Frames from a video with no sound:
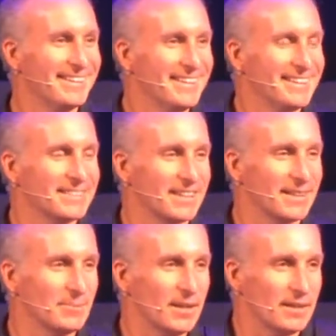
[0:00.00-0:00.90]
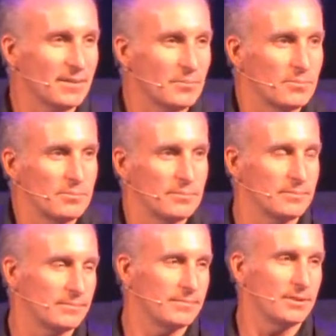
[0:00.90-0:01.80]
it's like I'm glad I'm
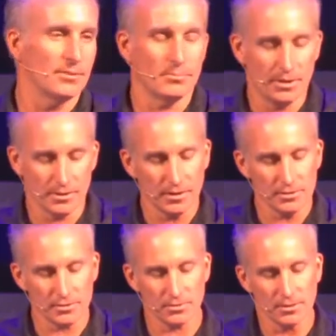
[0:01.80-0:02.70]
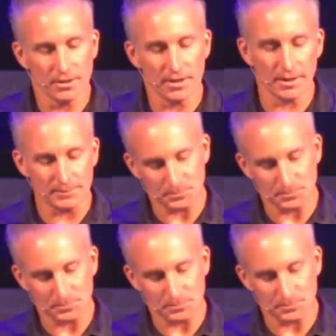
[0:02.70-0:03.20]
you know Pentecostal. Um,